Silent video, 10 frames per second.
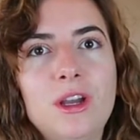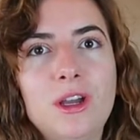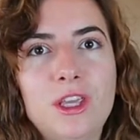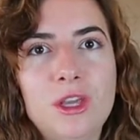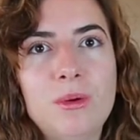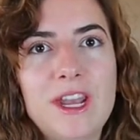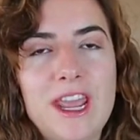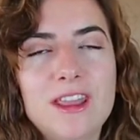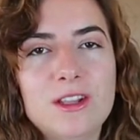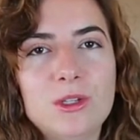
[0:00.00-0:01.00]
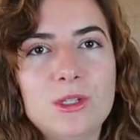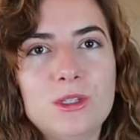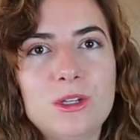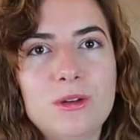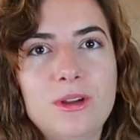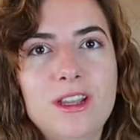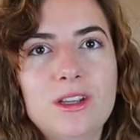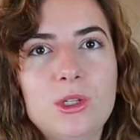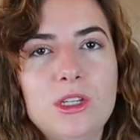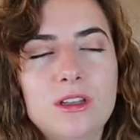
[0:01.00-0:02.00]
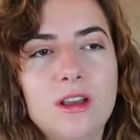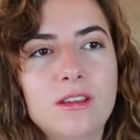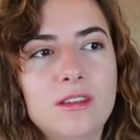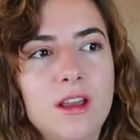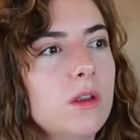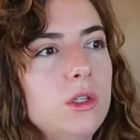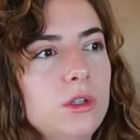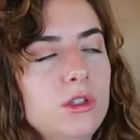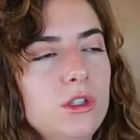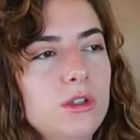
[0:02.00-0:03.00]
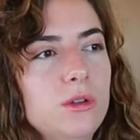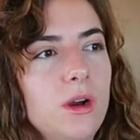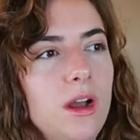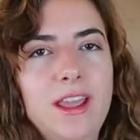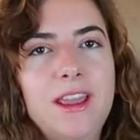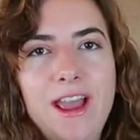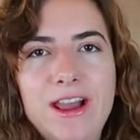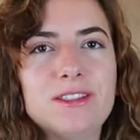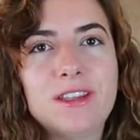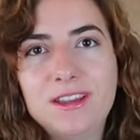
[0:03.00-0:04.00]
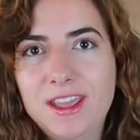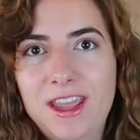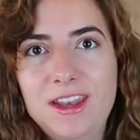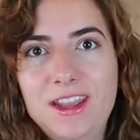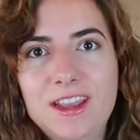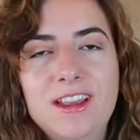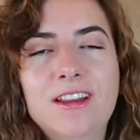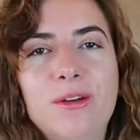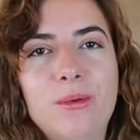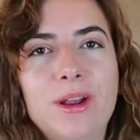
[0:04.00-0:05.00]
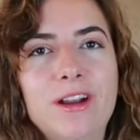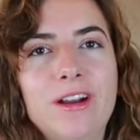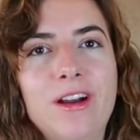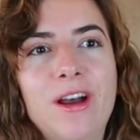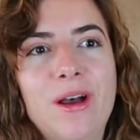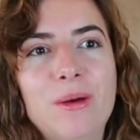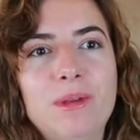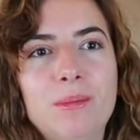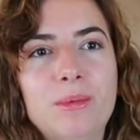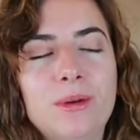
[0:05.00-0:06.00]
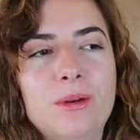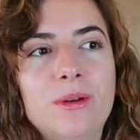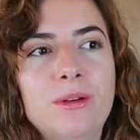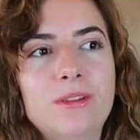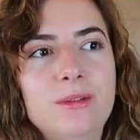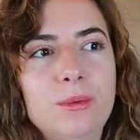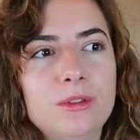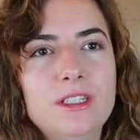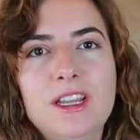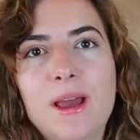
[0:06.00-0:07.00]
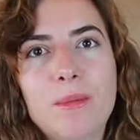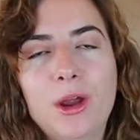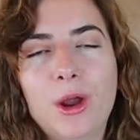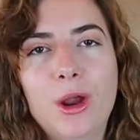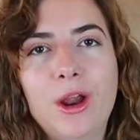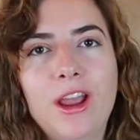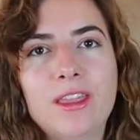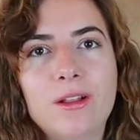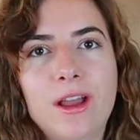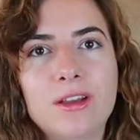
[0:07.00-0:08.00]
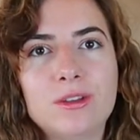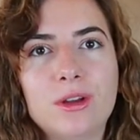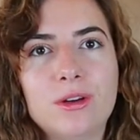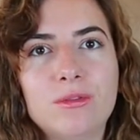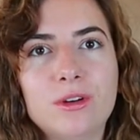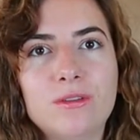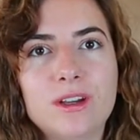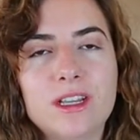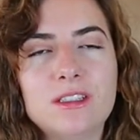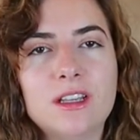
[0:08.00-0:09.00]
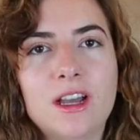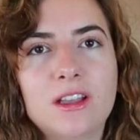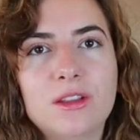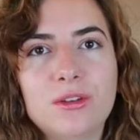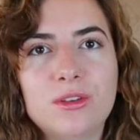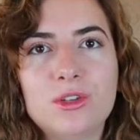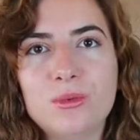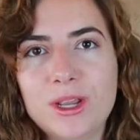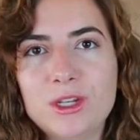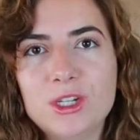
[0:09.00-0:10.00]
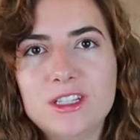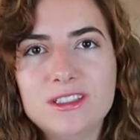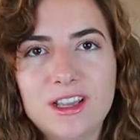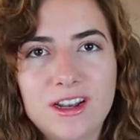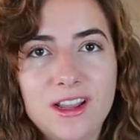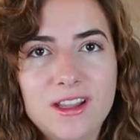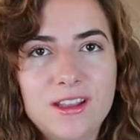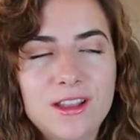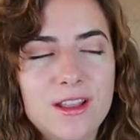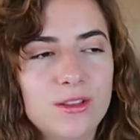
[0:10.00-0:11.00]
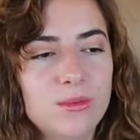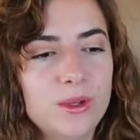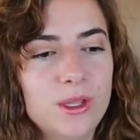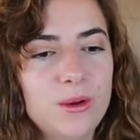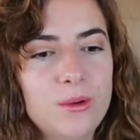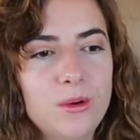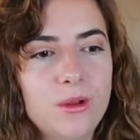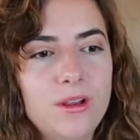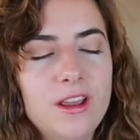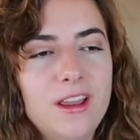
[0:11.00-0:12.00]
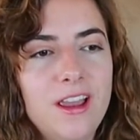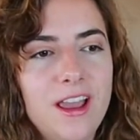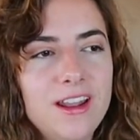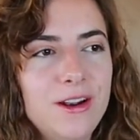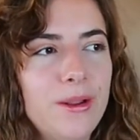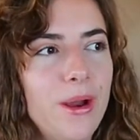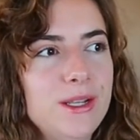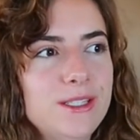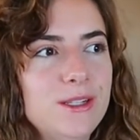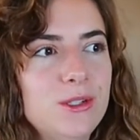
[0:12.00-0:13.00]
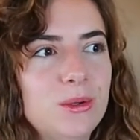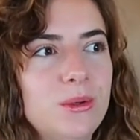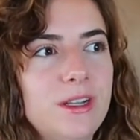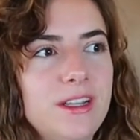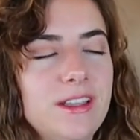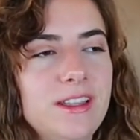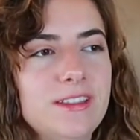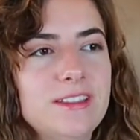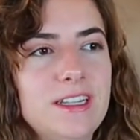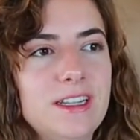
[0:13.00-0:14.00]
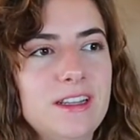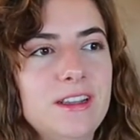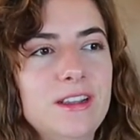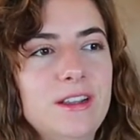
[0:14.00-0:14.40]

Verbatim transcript: a Q&A that she's doing. She does, she'll do like Ask Katie where uh, people will DM her and they'll ask her for advice on their situations and I think that that's really cool. And I don't know, I just enjoy listening